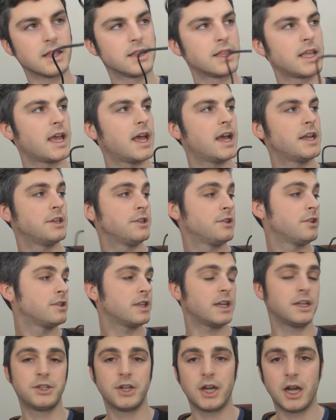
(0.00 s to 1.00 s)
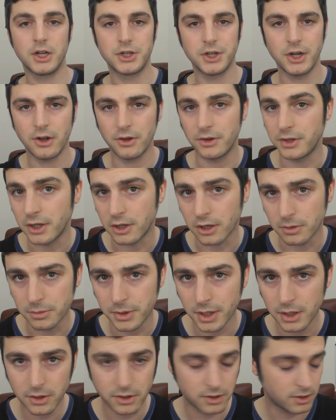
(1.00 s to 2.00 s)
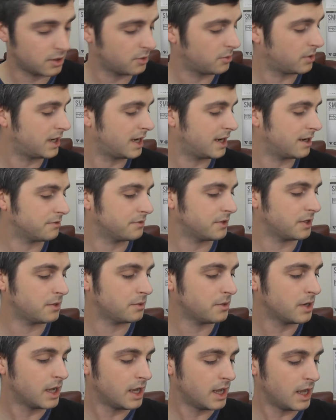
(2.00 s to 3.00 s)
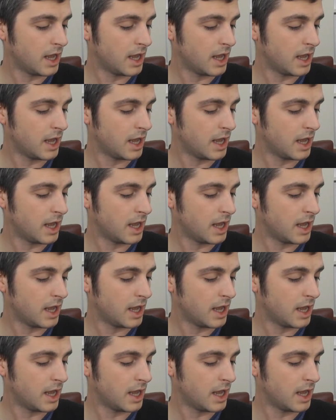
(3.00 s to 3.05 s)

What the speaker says: in there and it's just like charging on your computer or what have you.